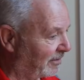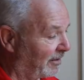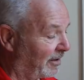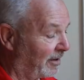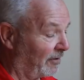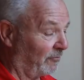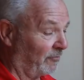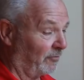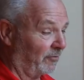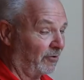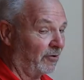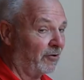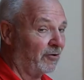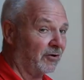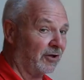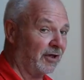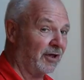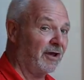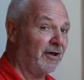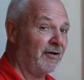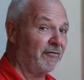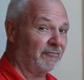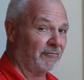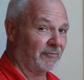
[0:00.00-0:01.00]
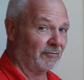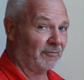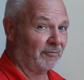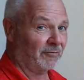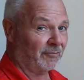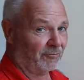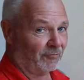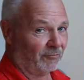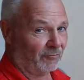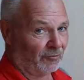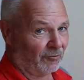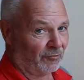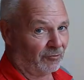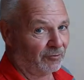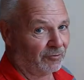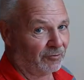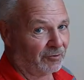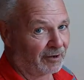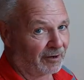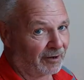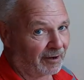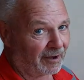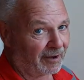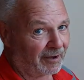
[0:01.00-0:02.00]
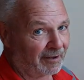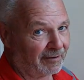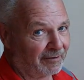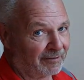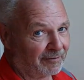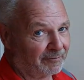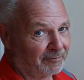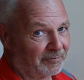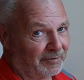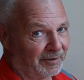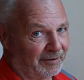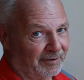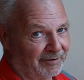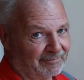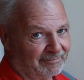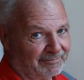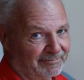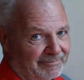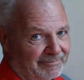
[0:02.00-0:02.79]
And if we're not careful, we're all going to end up there.